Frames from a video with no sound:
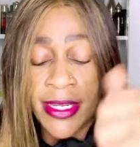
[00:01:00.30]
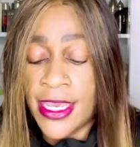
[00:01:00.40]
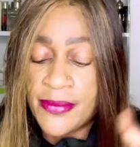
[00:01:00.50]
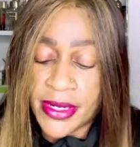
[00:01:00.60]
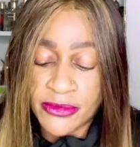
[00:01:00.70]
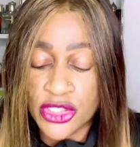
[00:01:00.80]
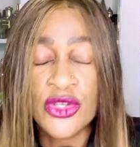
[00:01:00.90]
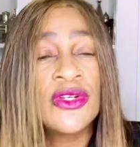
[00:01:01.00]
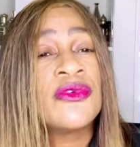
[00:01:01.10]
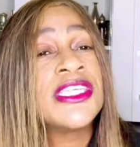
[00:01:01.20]
here, but I'm just
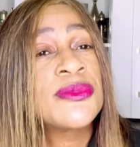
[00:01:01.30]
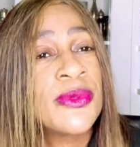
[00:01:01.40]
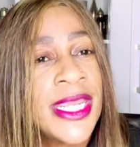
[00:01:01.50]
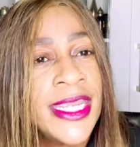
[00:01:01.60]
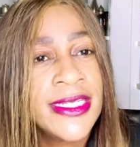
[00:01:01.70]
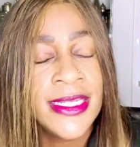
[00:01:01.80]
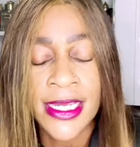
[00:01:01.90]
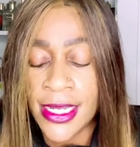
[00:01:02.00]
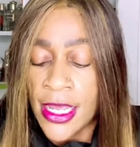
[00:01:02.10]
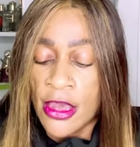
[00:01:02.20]
going to respray it
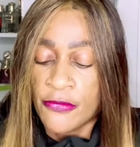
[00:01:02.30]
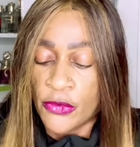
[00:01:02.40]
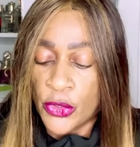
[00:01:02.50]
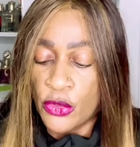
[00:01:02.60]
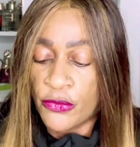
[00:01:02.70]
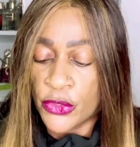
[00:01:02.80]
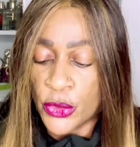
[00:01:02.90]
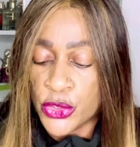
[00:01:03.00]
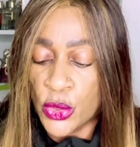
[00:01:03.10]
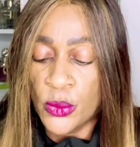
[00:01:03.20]
here for you, for
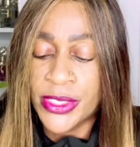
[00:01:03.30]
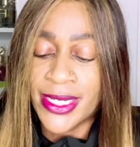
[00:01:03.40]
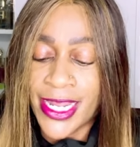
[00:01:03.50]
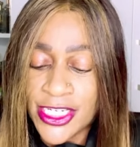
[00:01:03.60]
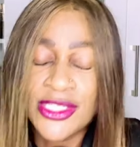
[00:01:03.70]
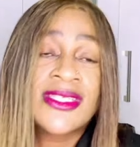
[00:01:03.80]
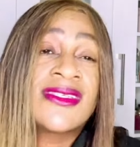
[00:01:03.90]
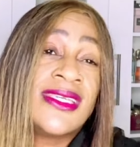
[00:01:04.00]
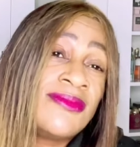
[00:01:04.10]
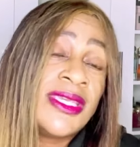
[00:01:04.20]
those who would like to
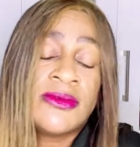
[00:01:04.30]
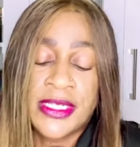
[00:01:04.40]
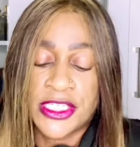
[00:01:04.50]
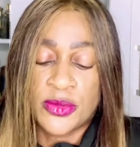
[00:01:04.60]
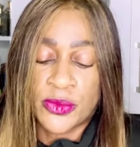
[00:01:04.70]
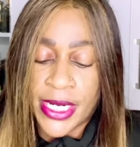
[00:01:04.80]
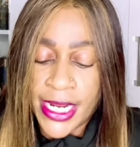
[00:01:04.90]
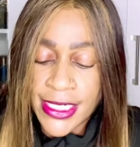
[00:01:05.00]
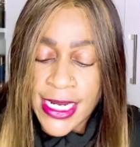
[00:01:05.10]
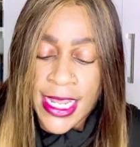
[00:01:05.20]
see me
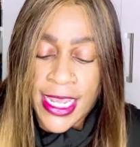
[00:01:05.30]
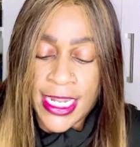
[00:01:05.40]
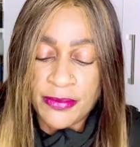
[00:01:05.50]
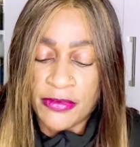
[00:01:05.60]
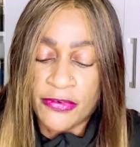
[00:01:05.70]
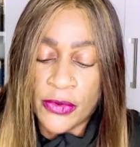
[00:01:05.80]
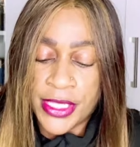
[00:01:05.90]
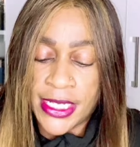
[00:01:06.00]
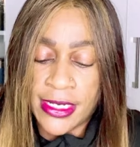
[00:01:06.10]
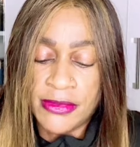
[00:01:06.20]
respray it. And before
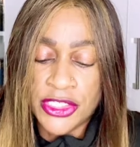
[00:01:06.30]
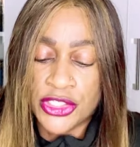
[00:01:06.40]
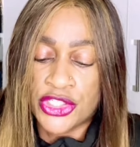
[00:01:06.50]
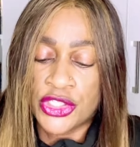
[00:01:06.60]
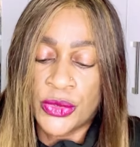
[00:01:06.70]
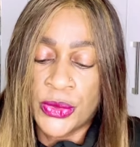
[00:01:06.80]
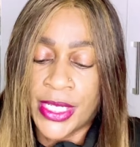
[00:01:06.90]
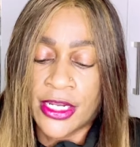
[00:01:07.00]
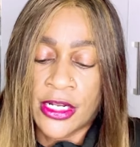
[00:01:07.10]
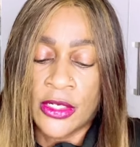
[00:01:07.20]
then, let me just show you
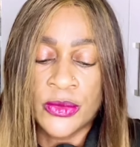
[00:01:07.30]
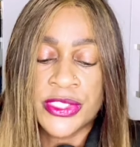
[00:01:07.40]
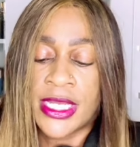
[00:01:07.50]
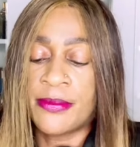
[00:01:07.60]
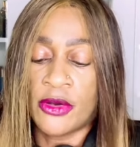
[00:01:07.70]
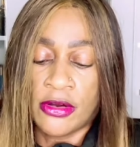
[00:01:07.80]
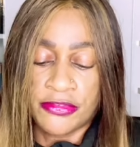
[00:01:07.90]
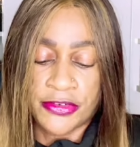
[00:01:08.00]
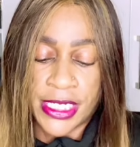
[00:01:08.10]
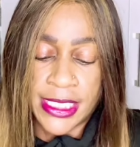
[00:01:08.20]
a close-up
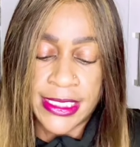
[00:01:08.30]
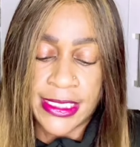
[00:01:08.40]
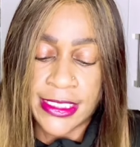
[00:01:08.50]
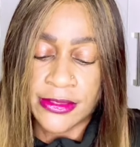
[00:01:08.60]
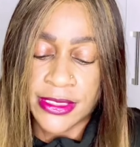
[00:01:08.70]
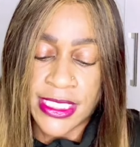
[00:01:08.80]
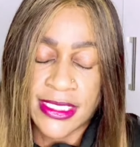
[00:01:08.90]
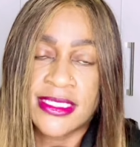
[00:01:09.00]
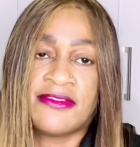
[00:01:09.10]
of the little tester